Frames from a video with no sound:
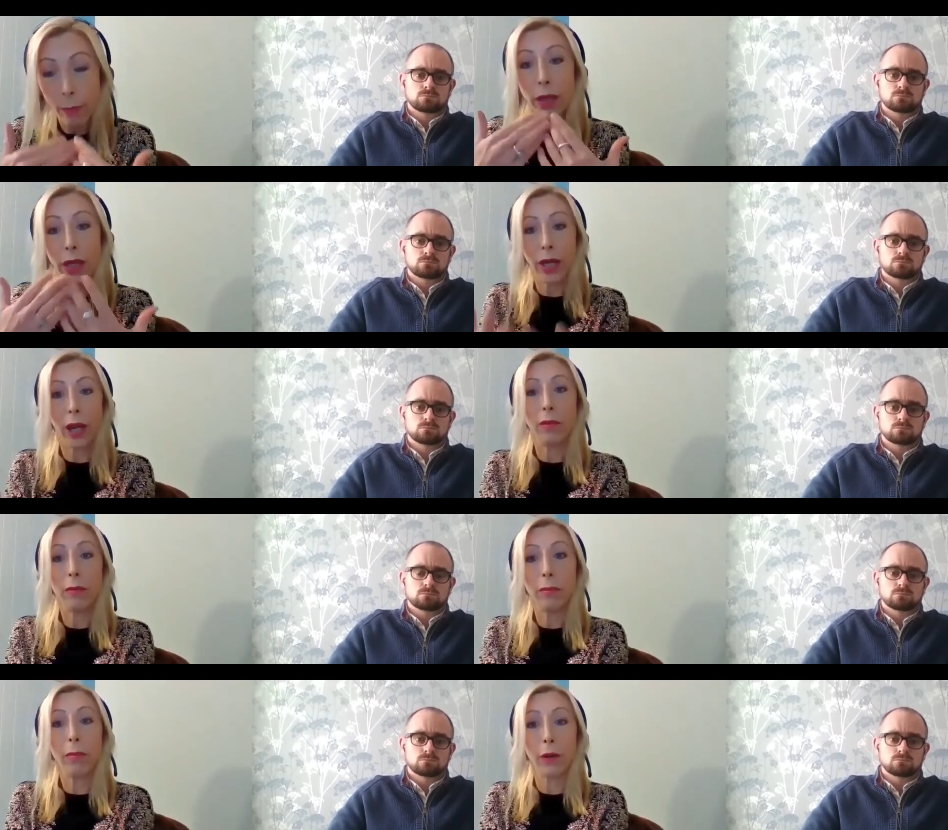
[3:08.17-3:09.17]
Speaker 1: you know
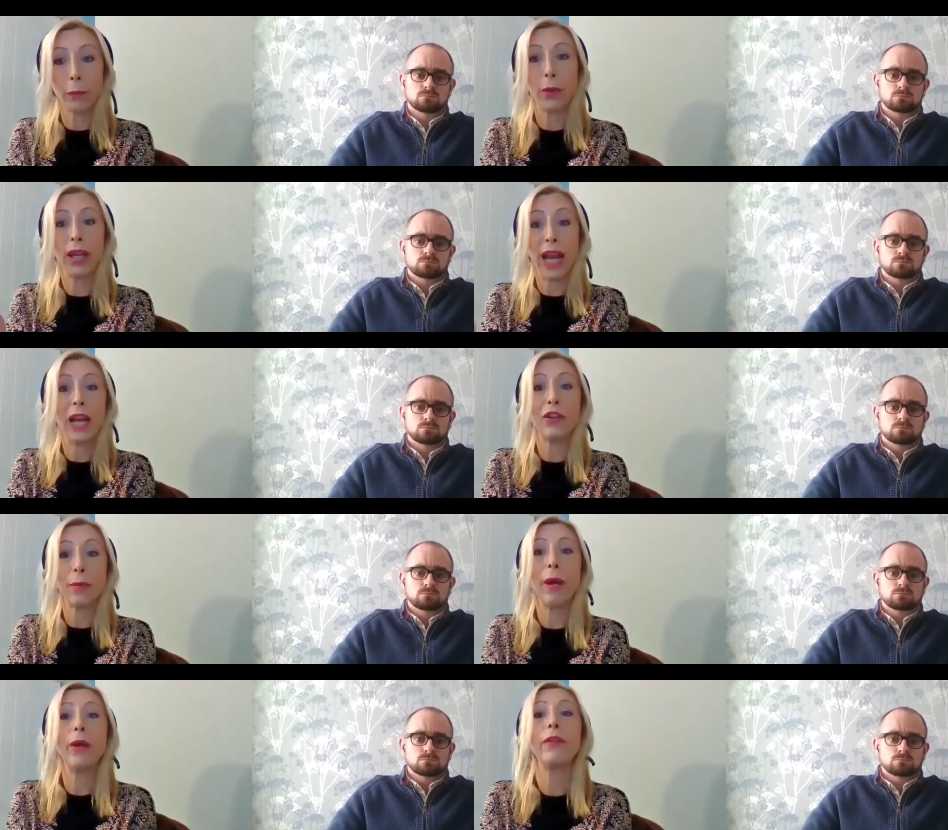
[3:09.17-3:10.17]
much more engaged
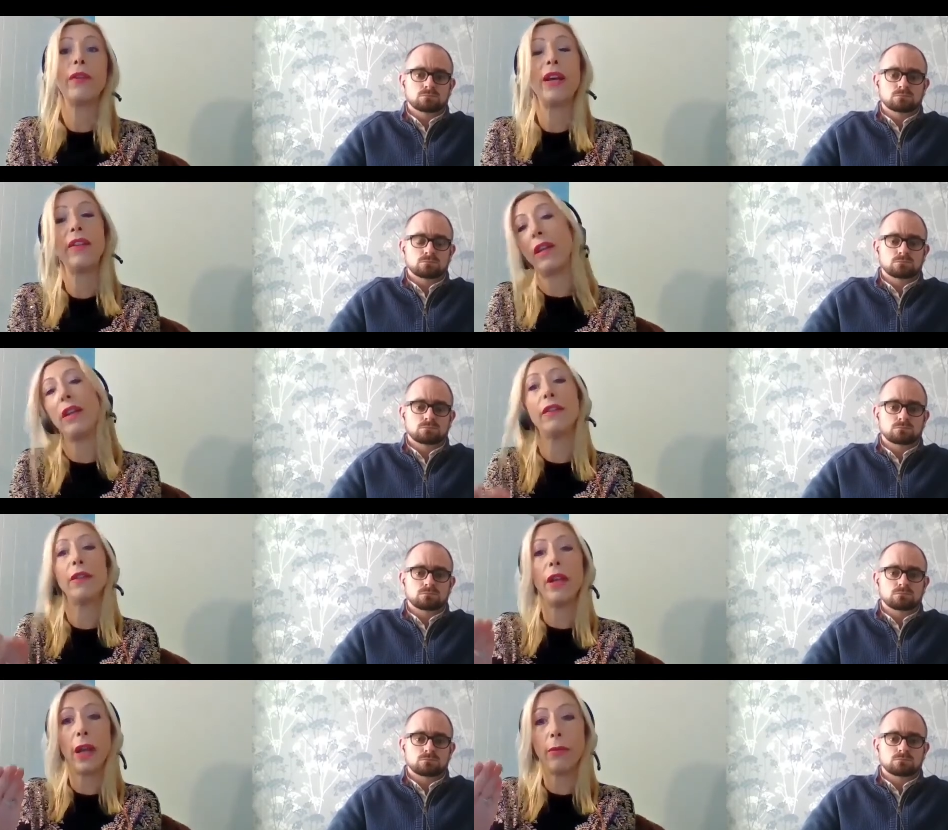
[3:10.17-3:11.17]
and motivated is
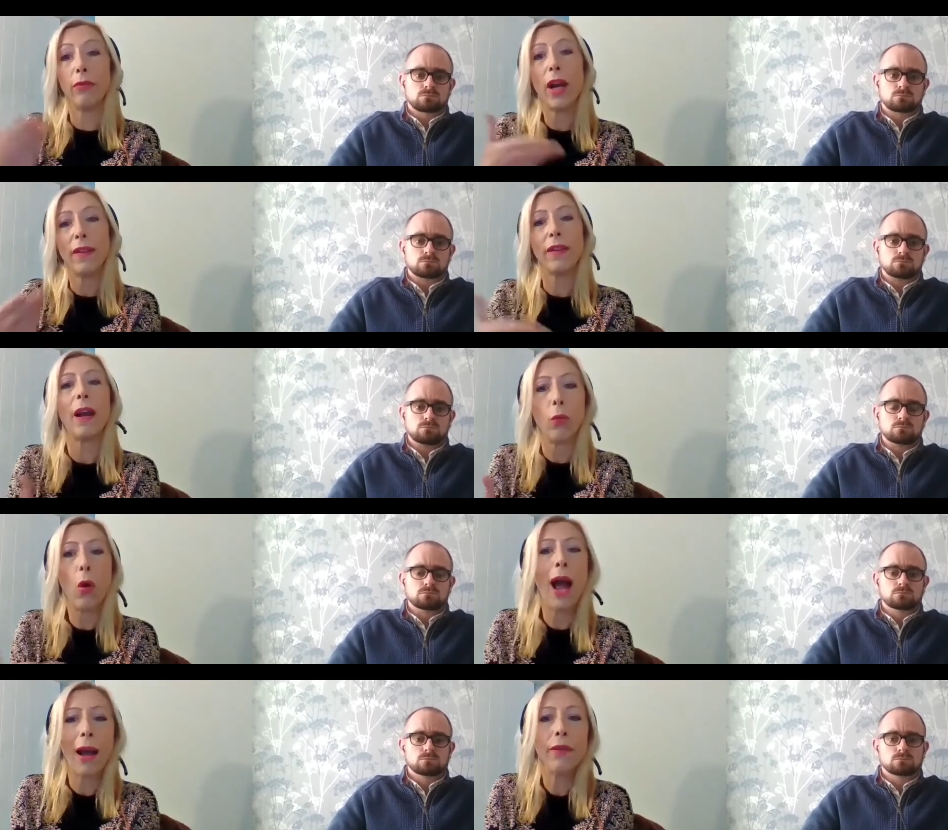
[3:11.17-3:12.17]
you know writing down
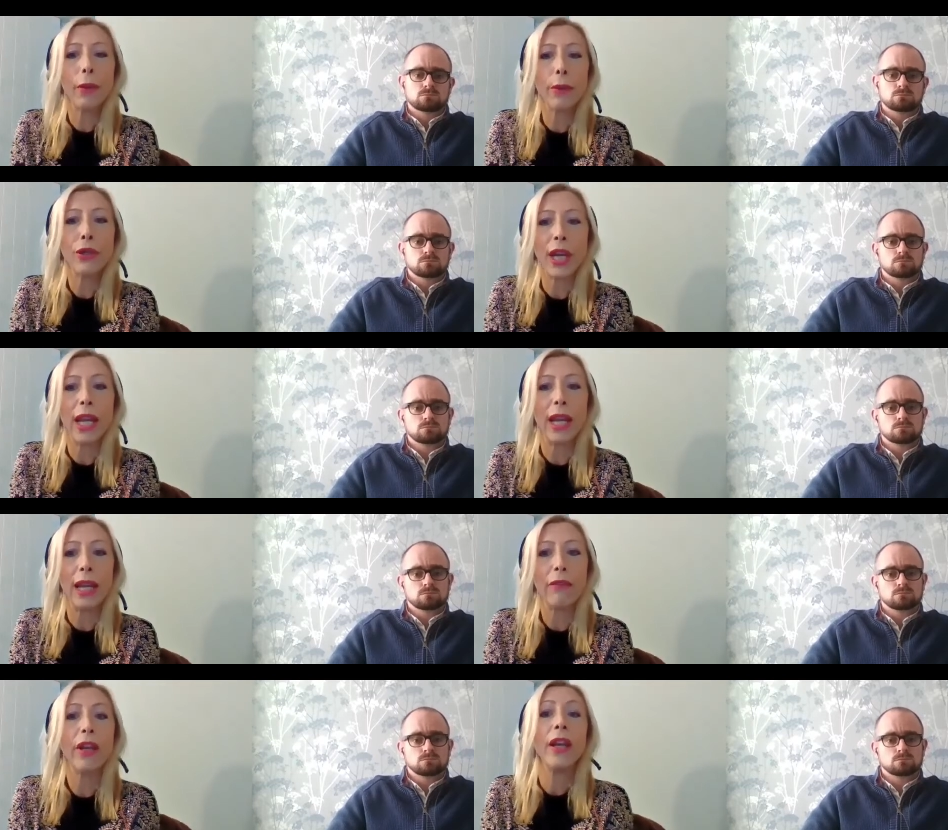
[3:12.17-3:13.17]
what have you
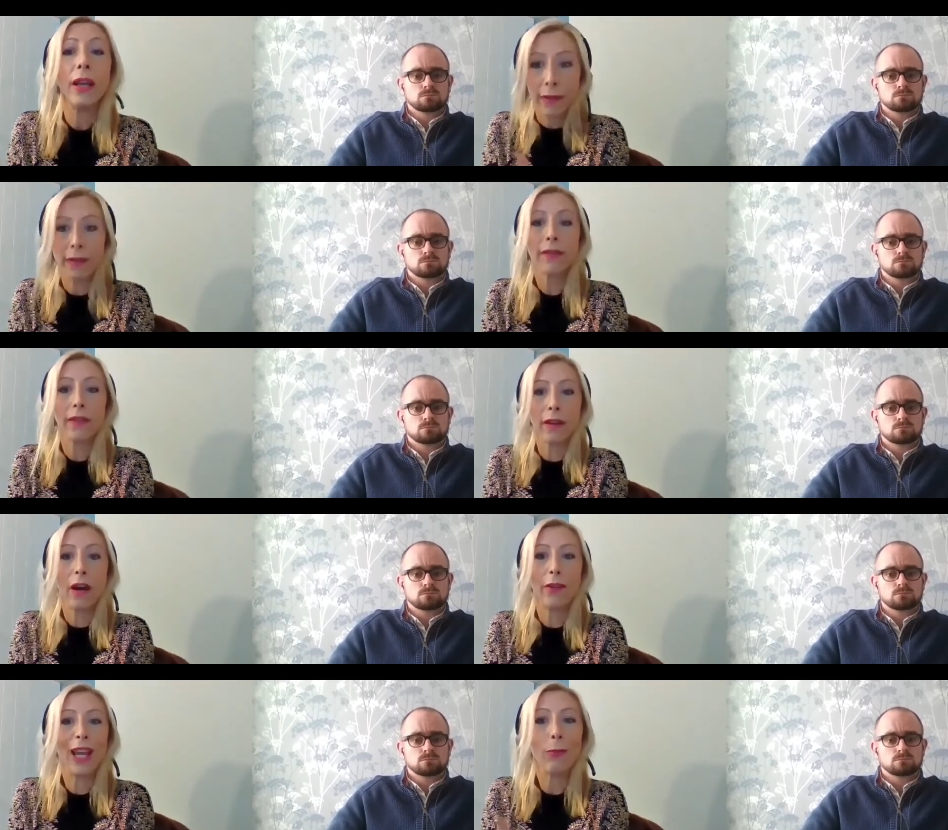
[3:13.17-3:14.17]
achieved since the start
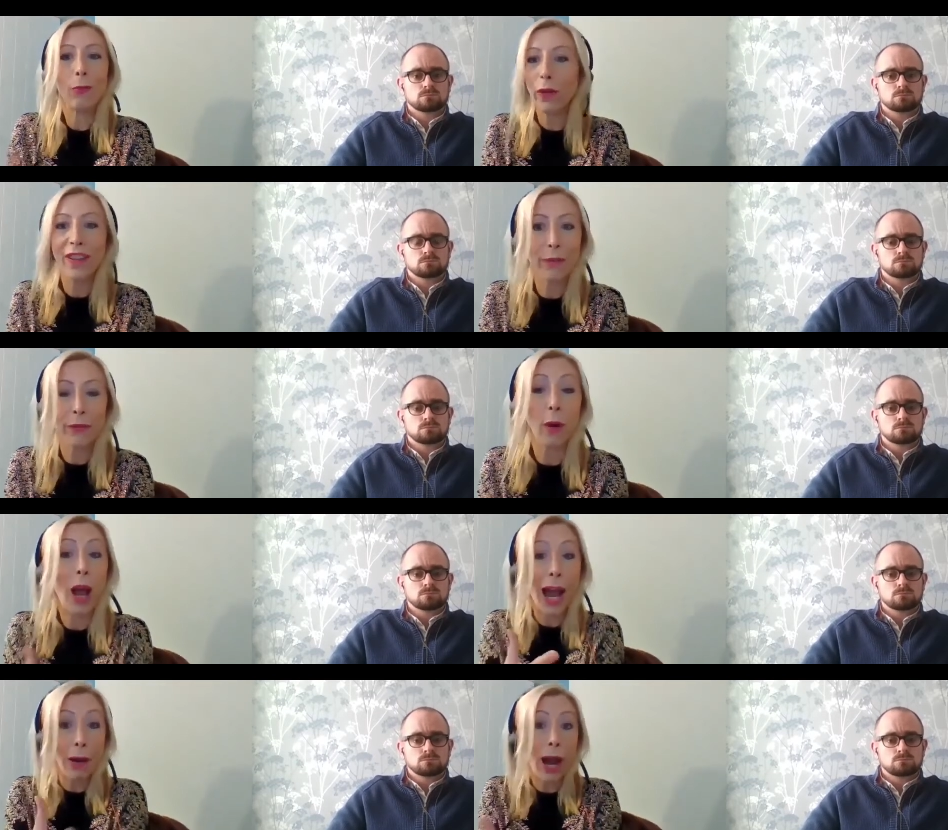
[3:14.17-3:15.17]
of the year what's different
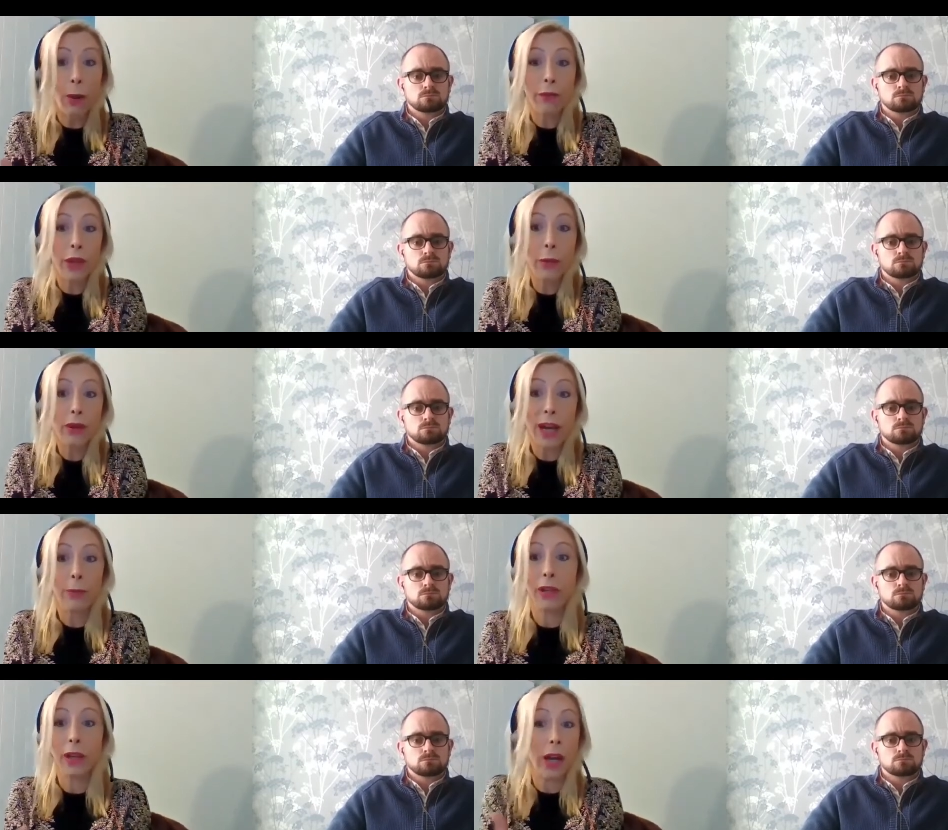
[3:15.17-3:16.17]
how, how have you
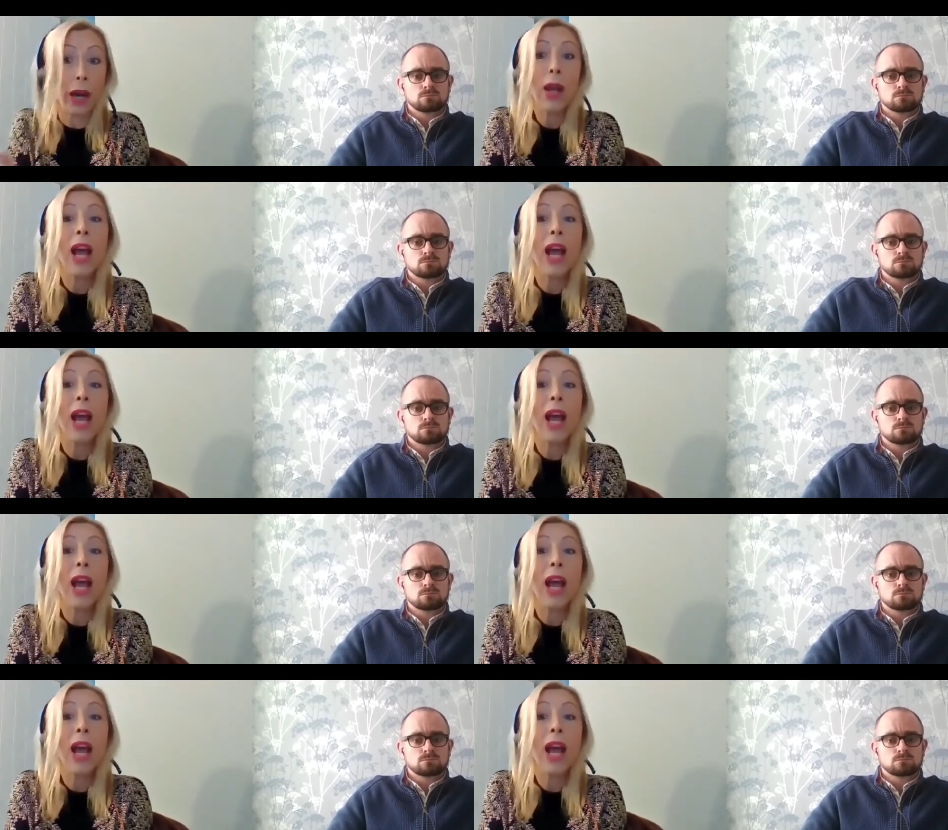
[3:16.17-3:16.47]
adapted you know